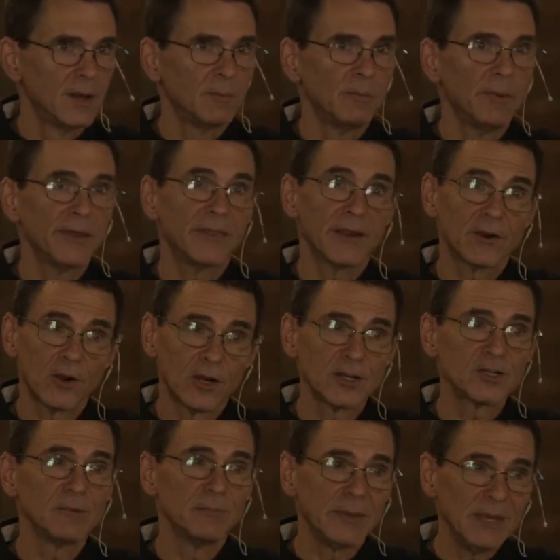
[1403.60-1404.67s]
But there are
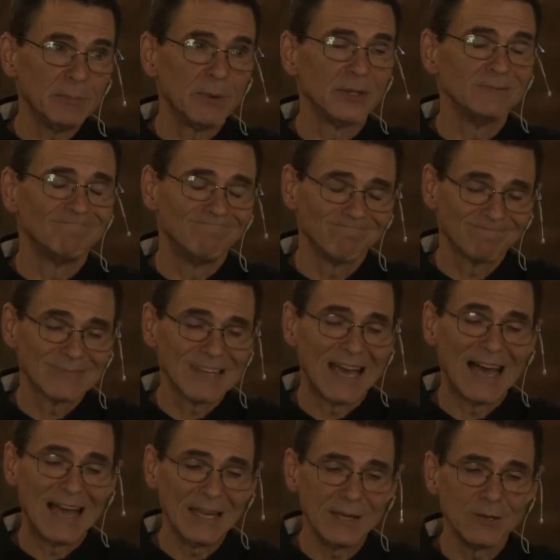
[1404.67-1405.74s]
some people,
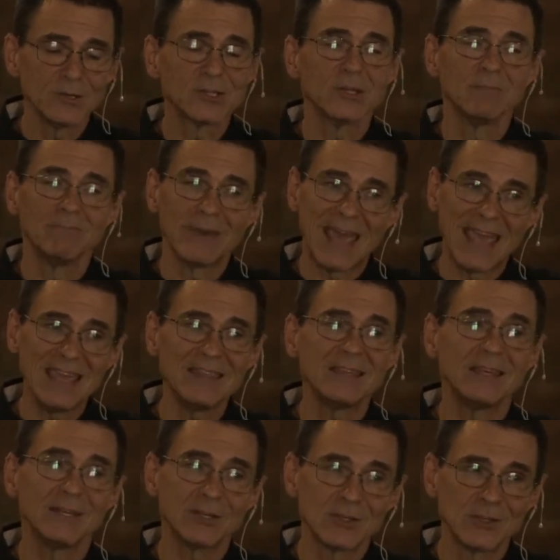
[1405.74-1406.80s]
I know some
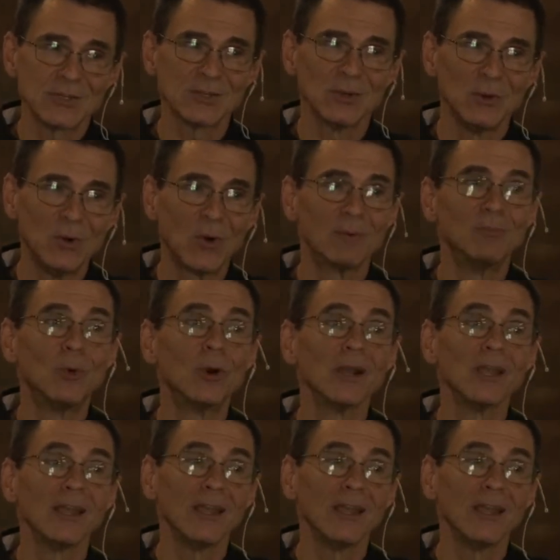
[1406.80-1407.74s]
atheists who are more